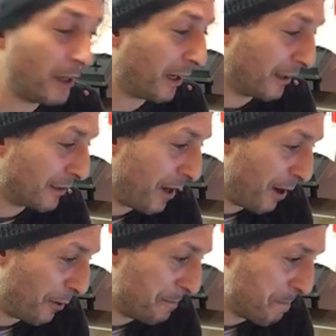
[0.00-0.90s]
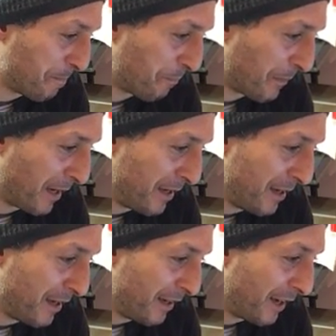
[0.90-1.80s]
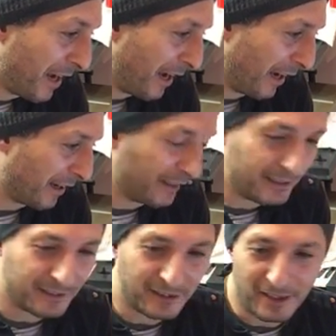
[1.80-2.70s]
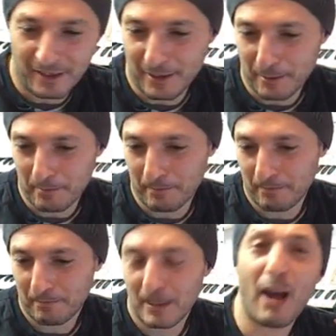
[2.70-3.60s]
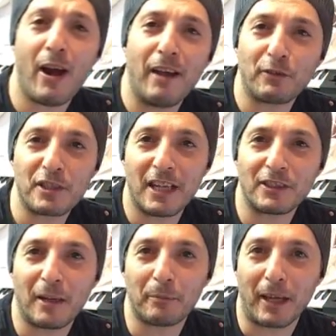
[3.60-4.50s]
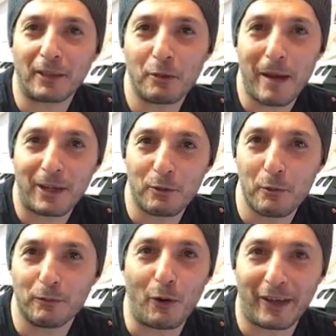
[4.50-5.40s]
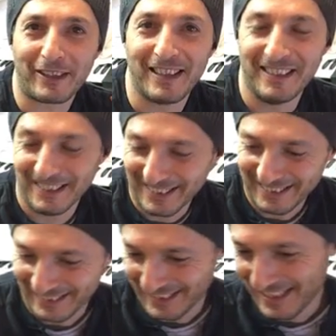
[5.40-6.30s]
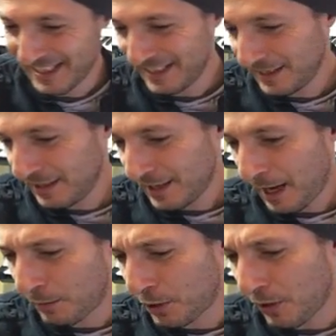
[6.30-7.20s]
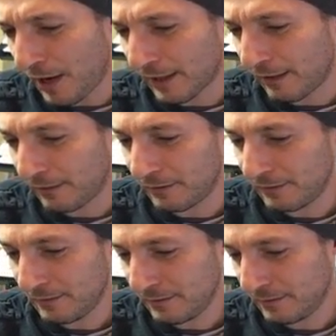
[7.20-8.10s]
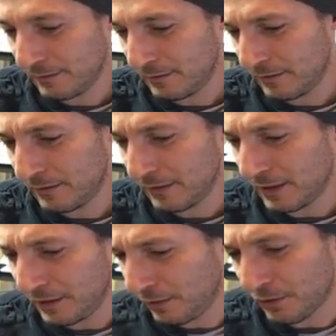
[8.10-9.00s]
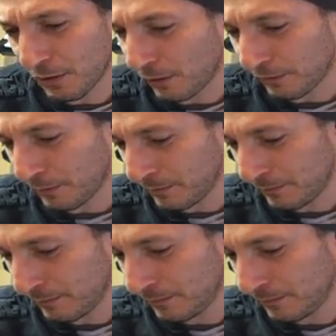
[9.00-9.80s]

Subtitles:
thing. So yeah, now I have to sell something to make room for it. I'm sure I use all of them.